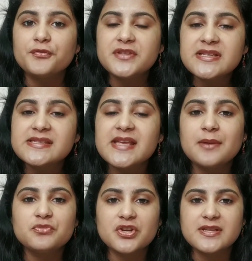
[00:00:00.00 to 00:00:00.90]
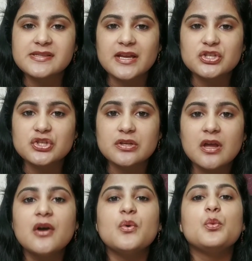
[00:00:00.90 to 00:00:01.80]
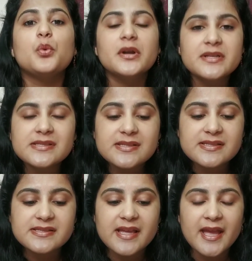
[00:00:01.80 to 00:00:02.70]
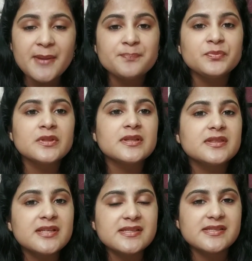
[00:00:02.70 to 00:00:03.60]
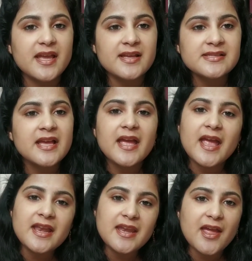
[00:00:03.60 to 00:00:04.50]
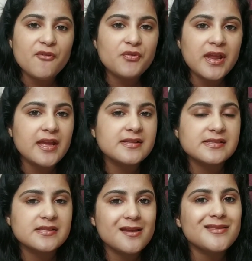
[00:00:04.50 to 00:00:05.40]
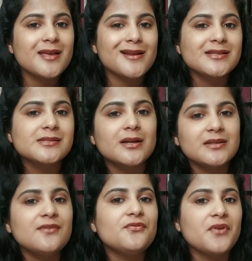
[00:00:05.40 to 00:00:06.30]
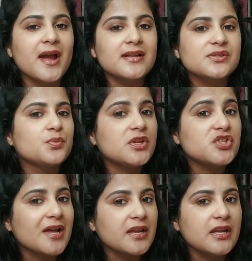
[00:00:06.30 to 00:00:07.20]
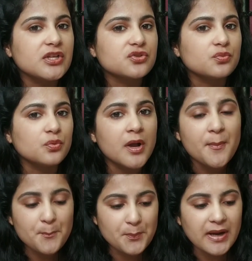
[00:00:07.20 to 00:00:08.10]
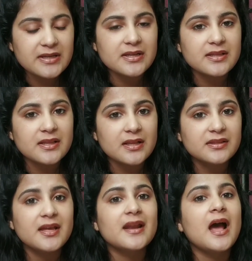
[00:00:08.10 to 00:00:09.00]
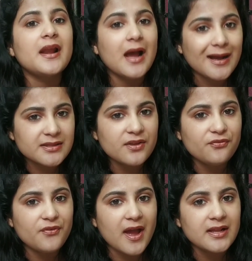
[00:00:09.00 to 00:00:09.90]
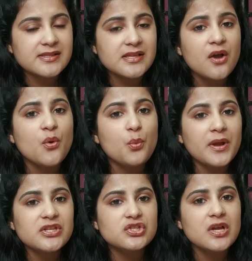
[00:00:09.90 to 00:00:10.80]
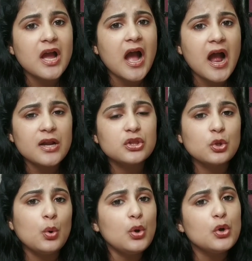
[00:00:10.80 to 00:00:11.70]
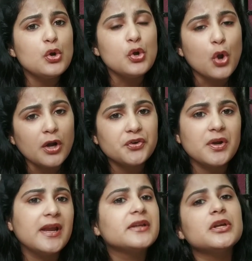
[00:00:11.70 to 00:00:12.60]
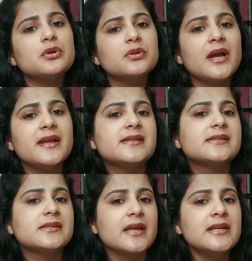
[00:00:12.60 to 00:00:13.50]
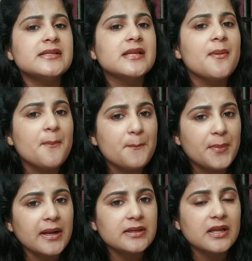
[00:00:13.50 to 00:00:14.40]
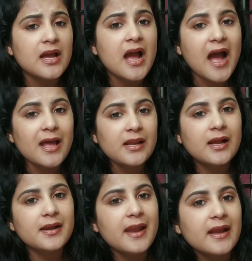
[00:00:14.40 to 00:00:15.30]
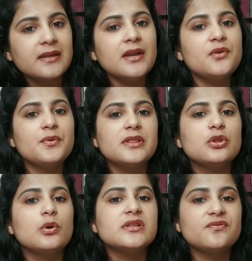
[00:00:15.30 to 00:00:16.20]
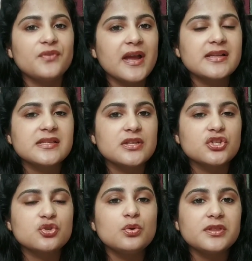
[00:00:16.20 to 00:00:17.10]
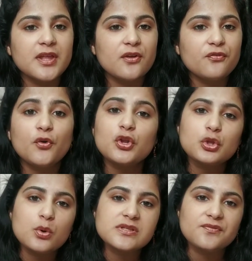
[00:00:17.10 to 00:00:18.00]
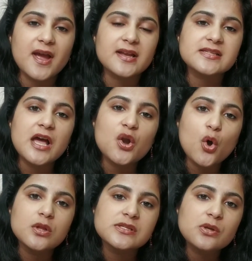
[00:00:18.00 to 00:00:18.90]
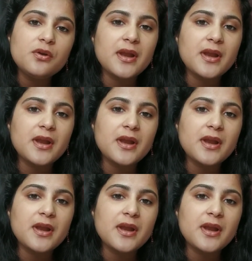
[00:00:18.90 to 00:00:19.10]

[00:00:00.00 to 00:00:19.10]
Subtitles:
of the same transaction. What does this say? This says in every incident there are certain facts which are an issue, but there are other facts which are though not related to the incidents but are connected with those facts and issue. Therefore, those facts are also